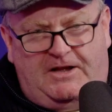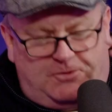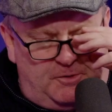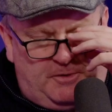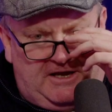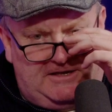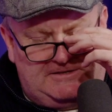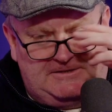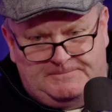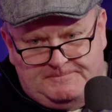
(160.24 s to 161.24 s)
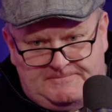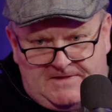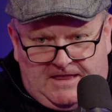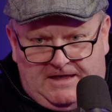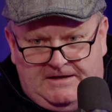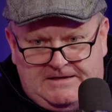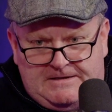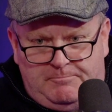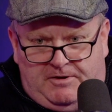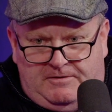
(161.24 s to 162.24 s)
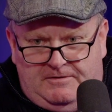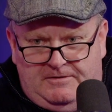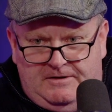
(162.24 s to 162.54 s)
I don't know what it is, but